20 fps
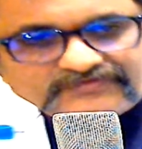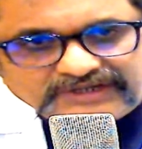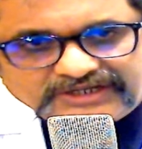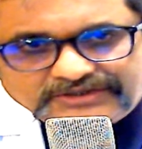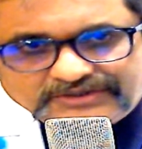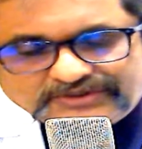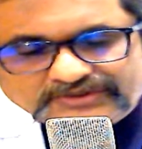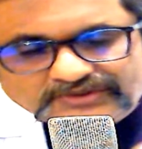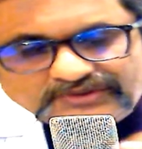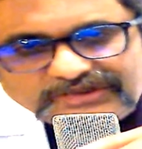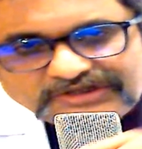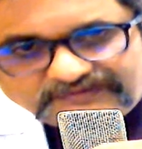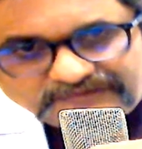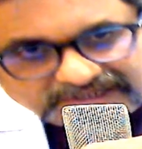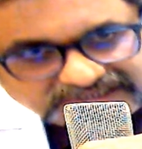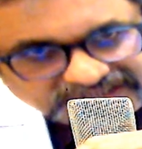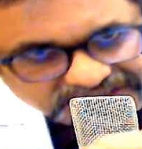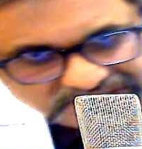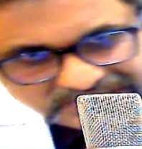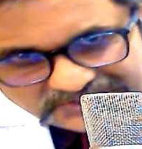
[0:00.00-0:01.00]
you do the
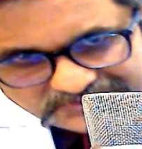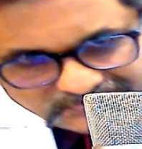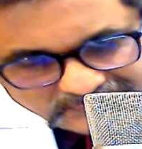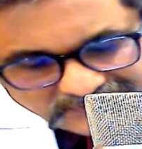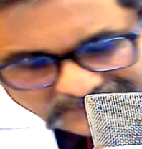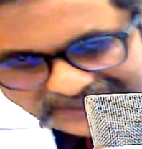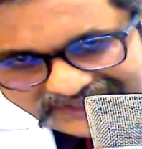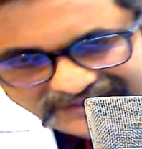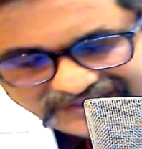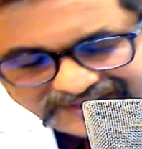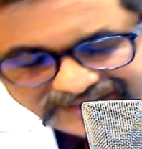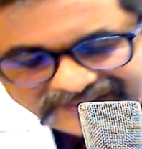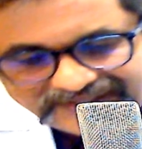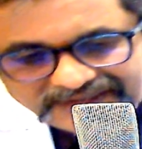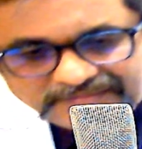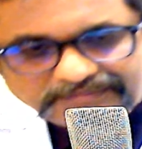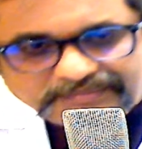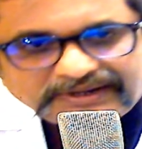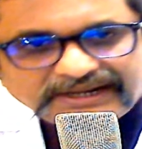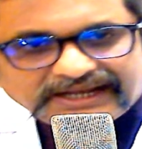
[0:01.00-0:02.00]
first spin,
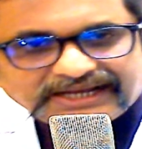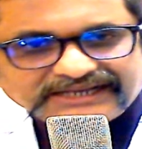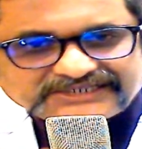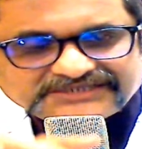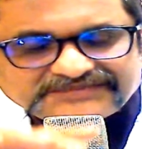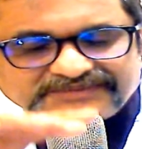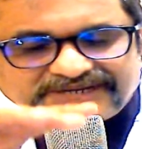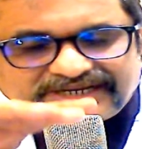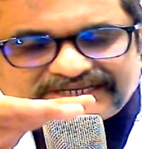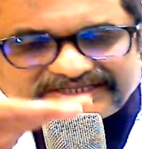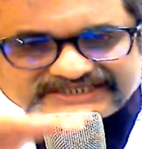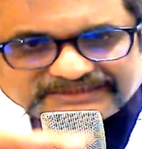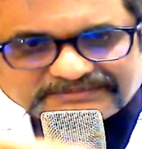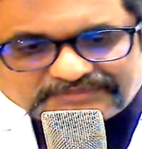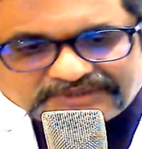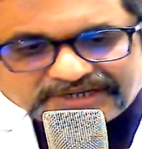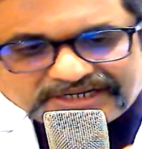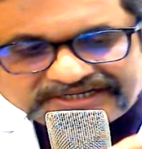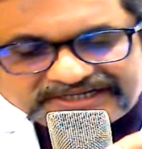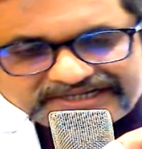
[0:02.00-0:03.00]
plasma is
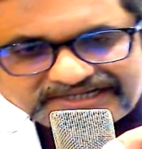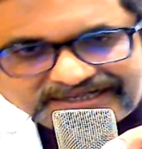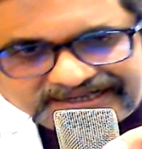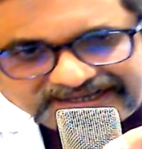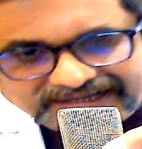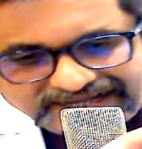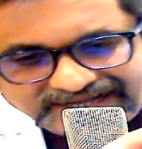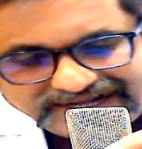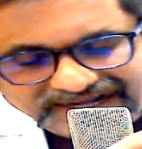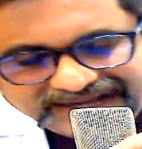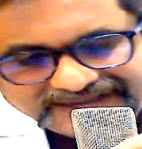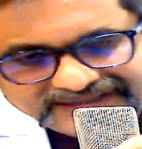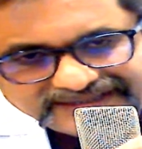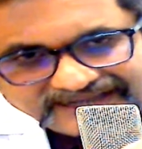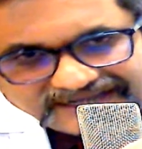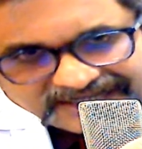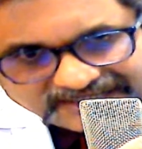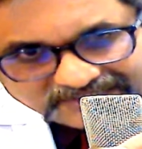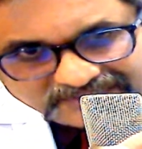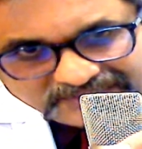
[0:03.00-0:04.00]
separated and the
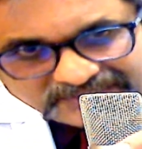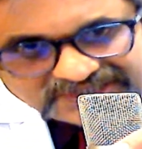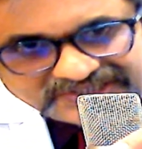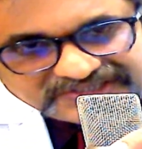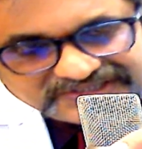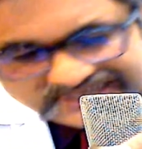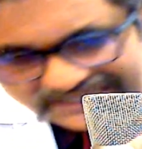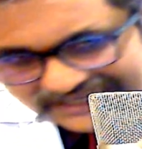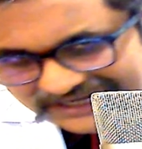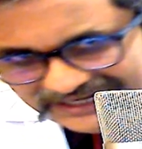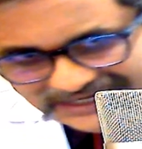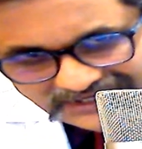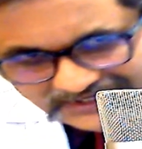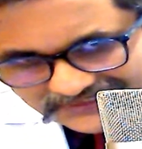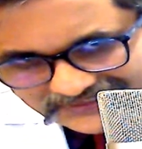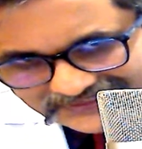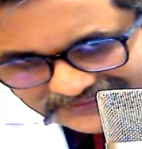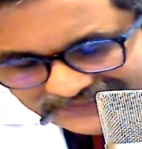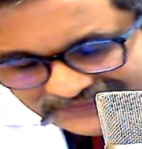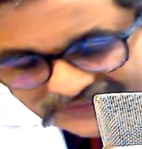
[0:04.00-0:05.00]
RBC settle
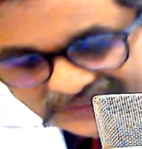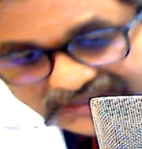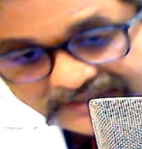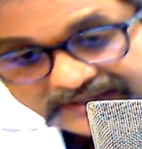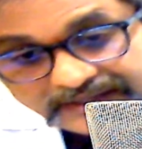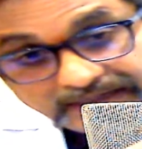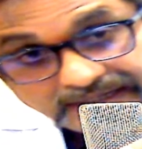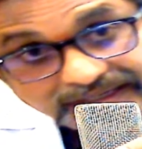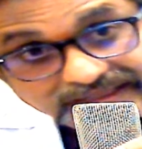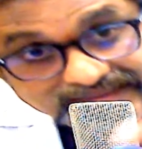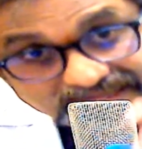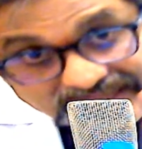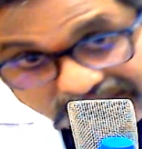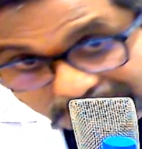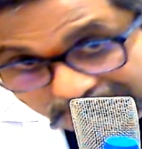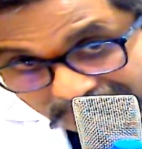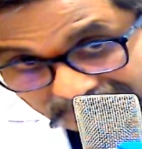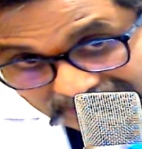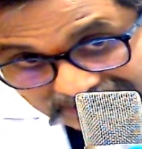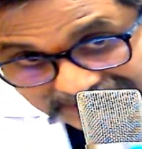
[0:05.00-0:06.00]
down. In the
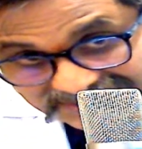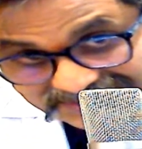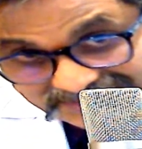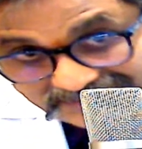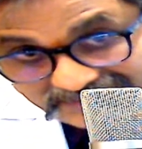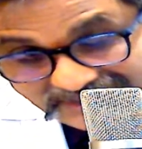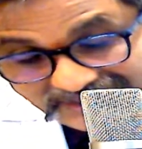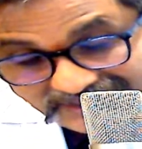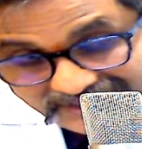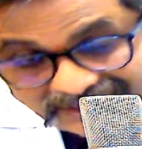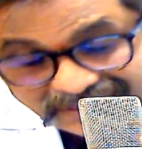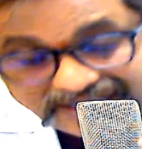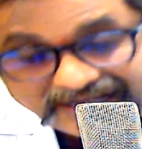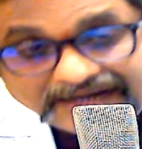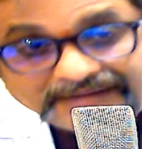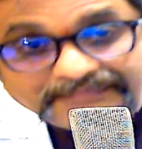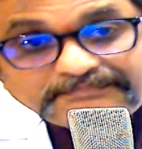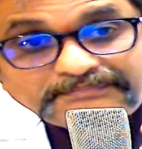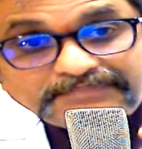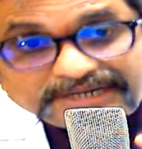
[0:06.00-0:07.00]
plasma,
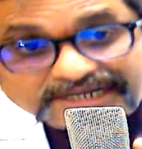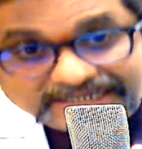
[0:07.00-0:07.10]
upper